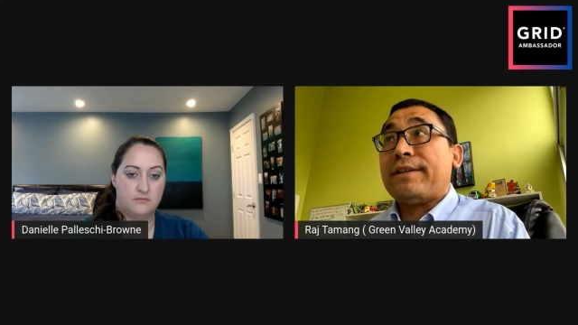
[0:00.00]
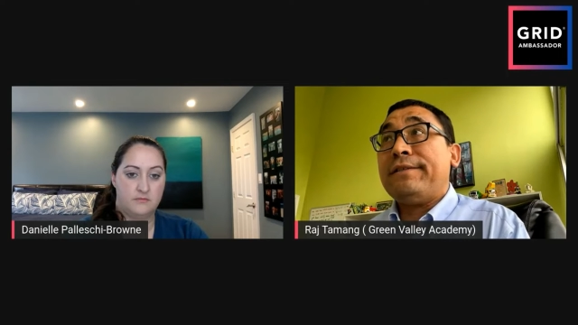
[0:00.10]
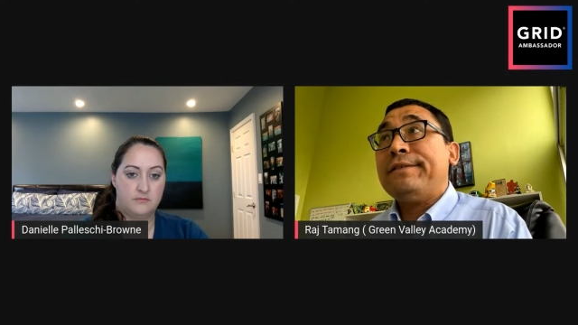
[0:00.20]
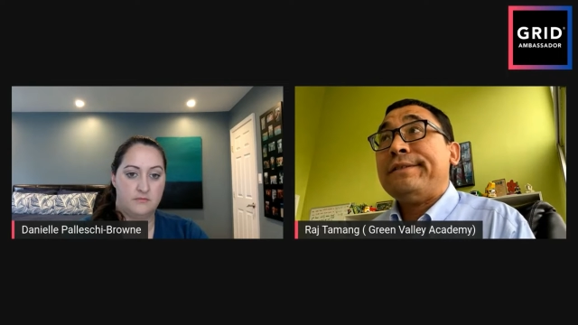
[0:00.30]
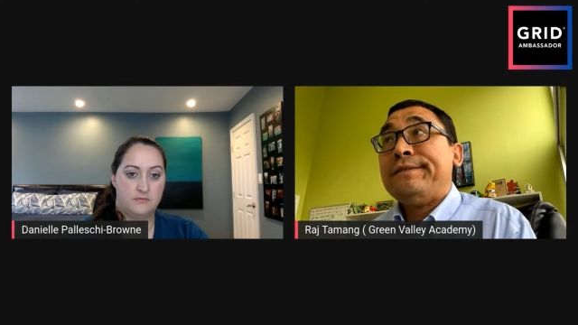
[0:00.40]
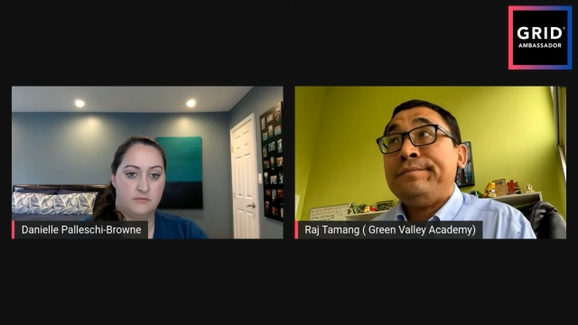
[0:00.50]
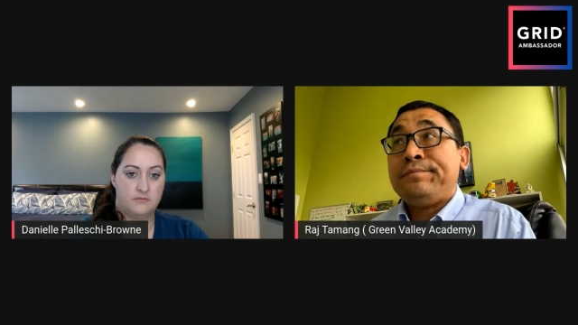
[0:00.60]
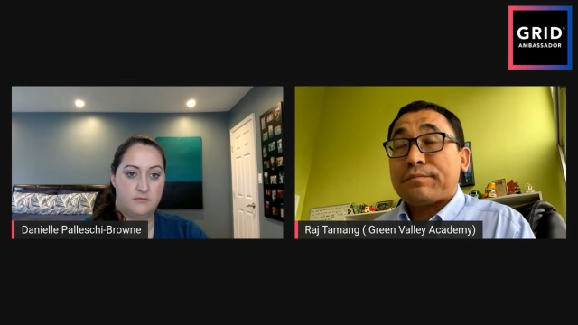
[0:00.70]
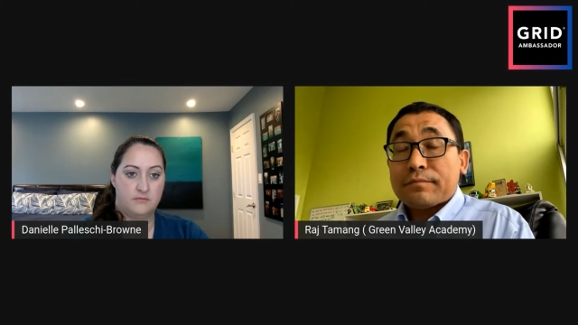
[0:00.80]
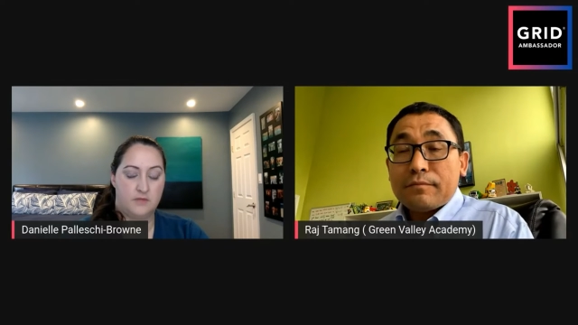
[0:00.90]
Speaker 1: you know.
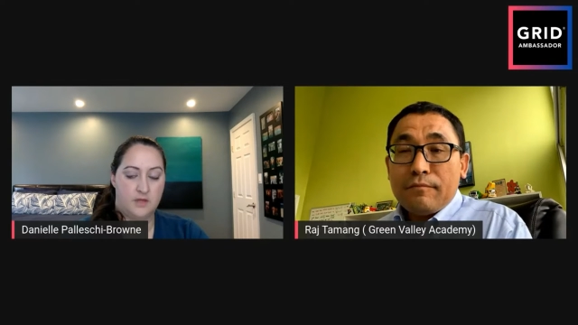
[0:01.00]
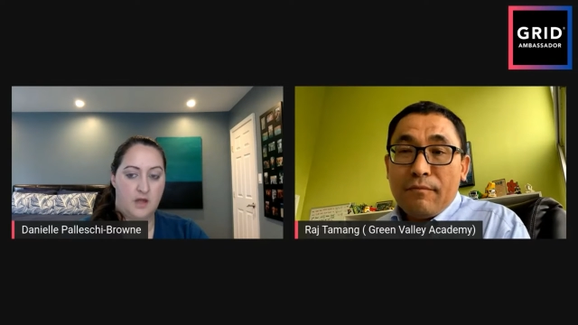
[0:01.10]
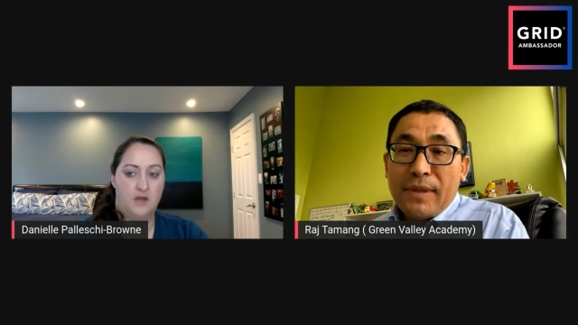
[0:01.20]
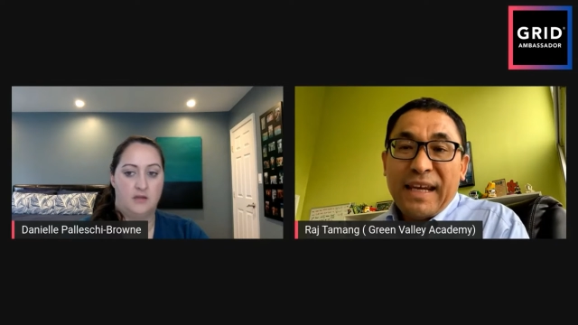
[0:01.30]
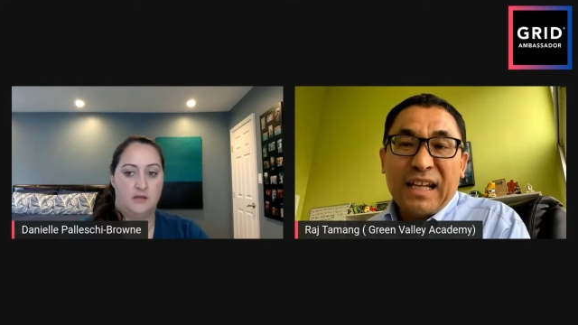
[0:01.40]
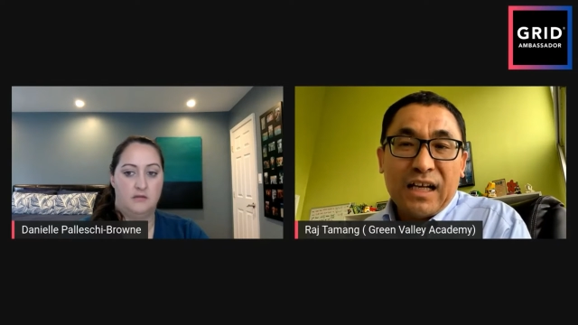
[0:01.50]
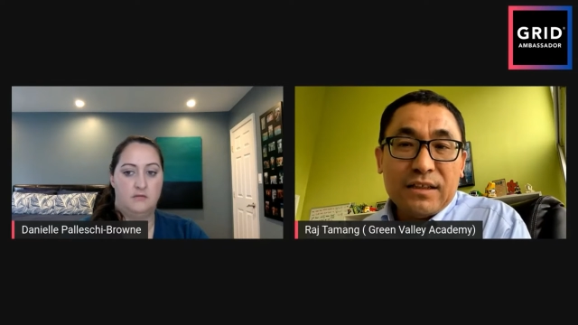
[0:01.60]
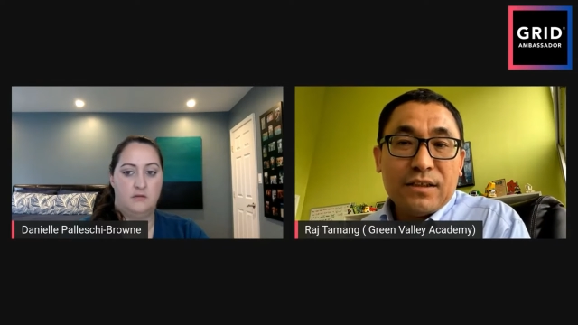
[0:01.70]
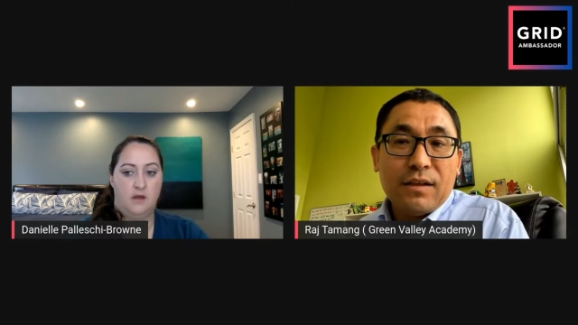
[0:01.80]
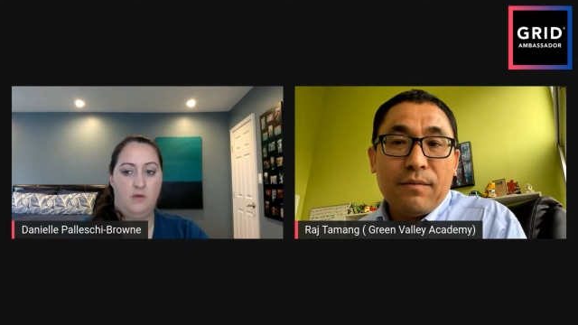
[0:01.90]
And
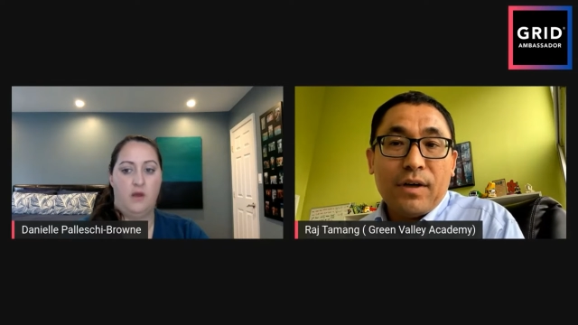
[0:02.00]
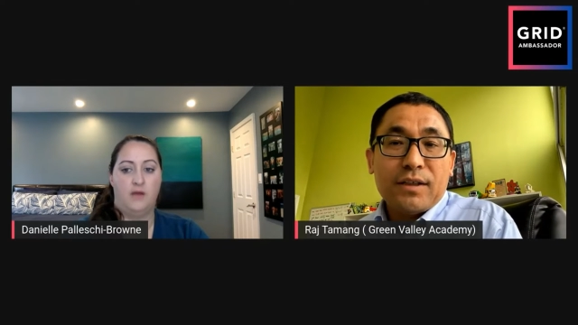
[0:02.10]
also okay.